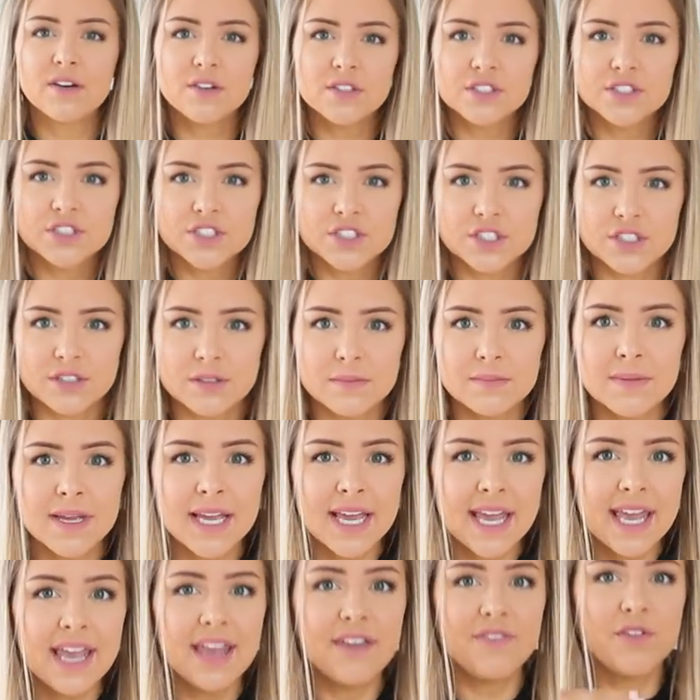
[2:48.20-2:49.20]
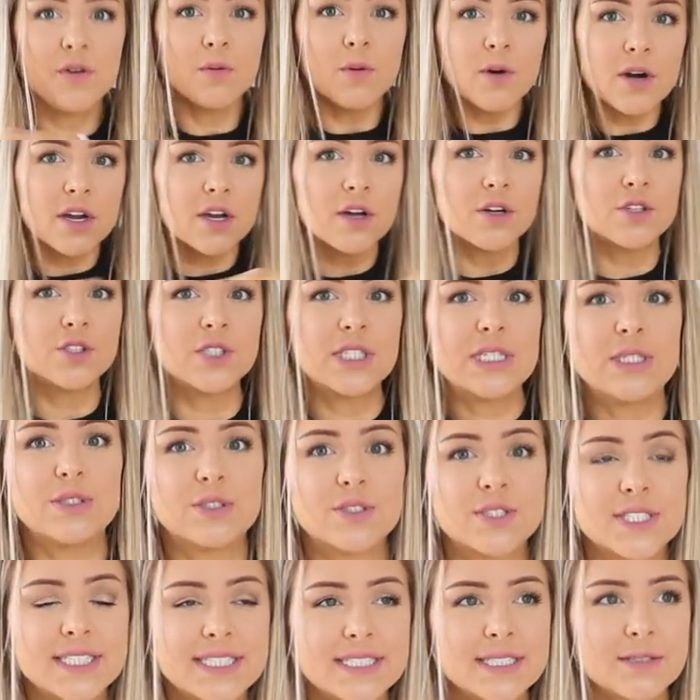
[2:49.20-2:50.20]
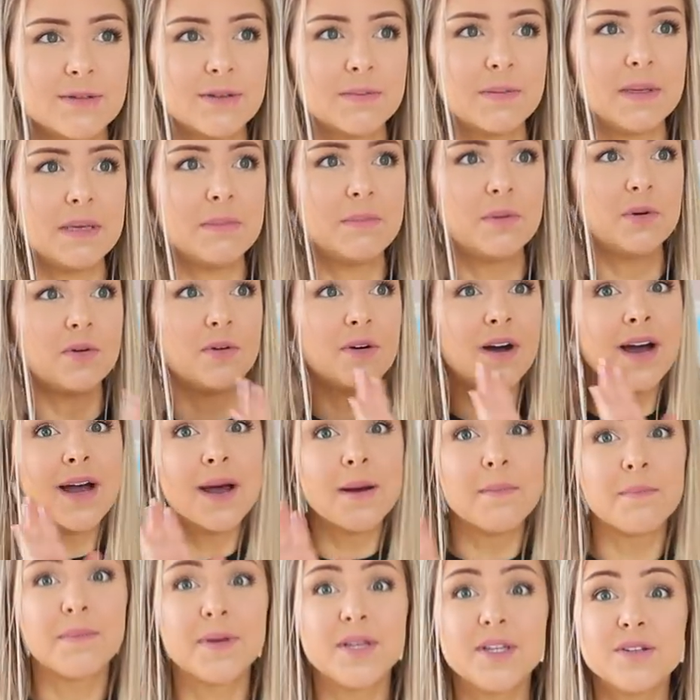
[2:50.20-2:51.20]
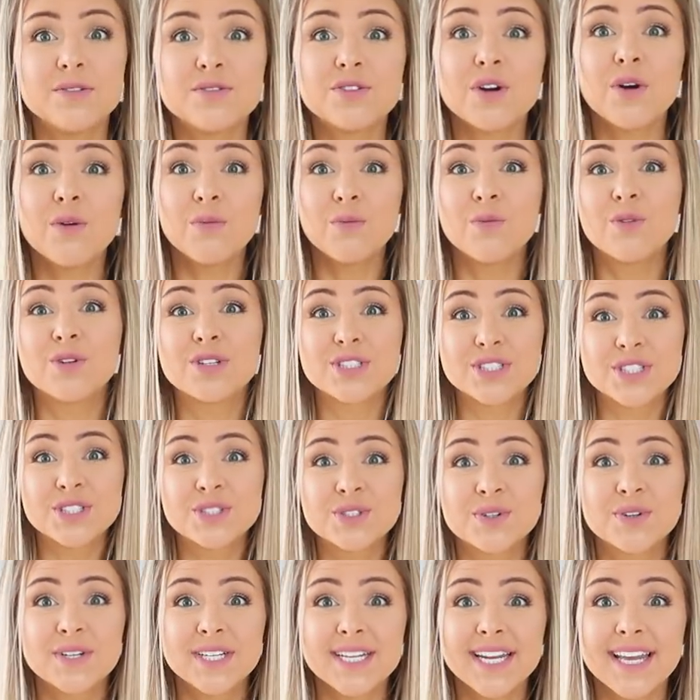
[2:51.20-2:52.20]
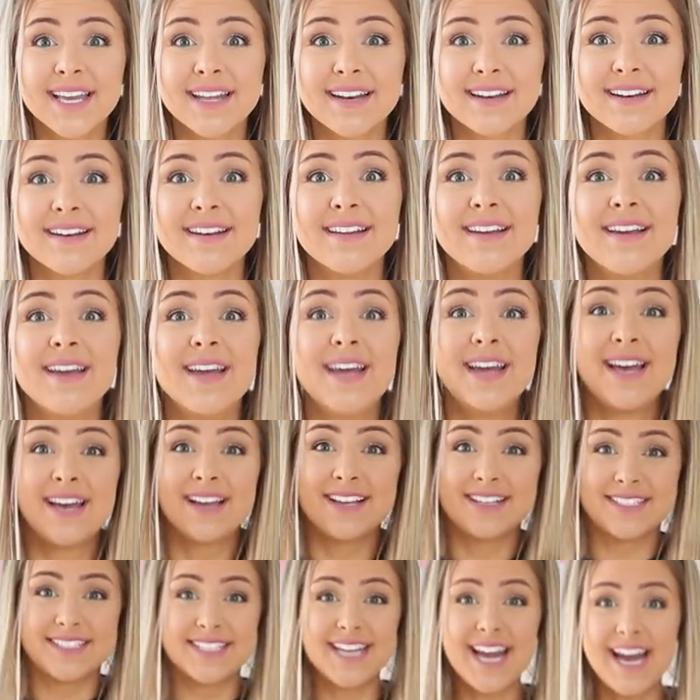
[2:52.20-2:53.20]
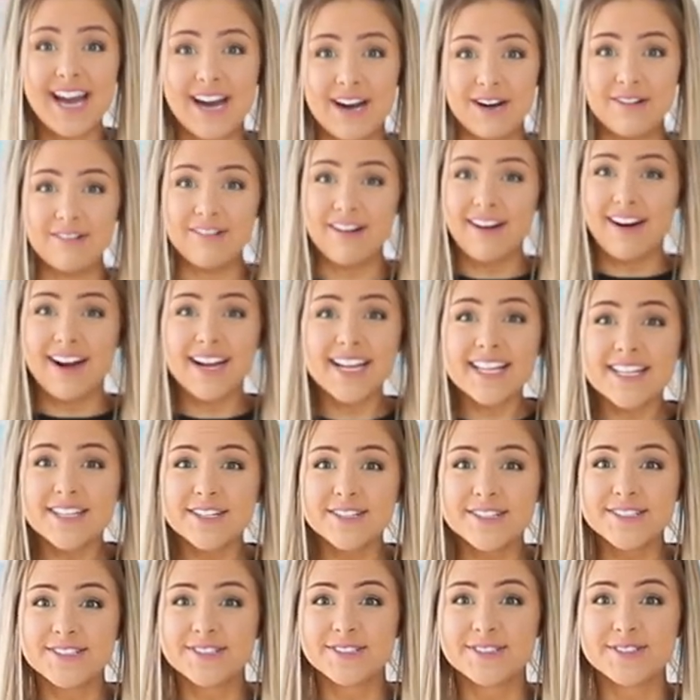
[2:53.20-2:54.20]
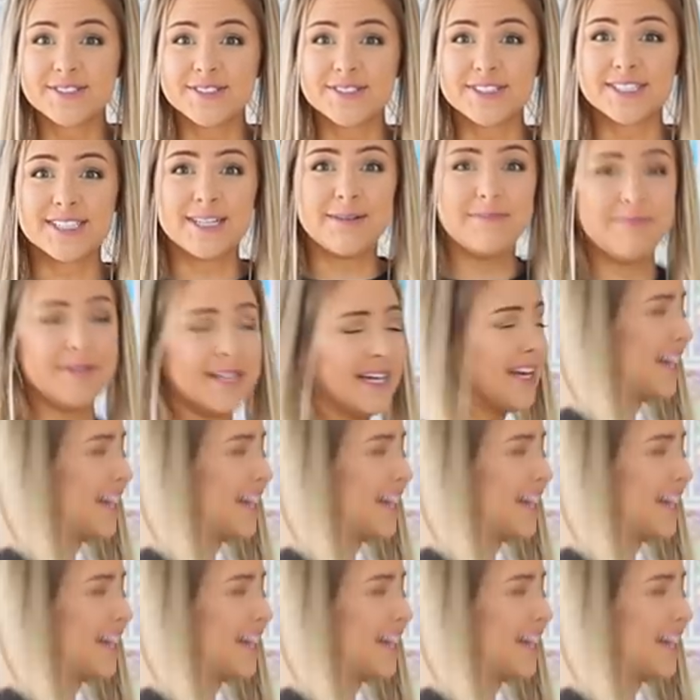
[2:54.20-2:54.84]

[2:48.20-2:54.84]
costume if you want to go trick or treating with people, but you don't want to join in. Because now I can go to a doorstep and be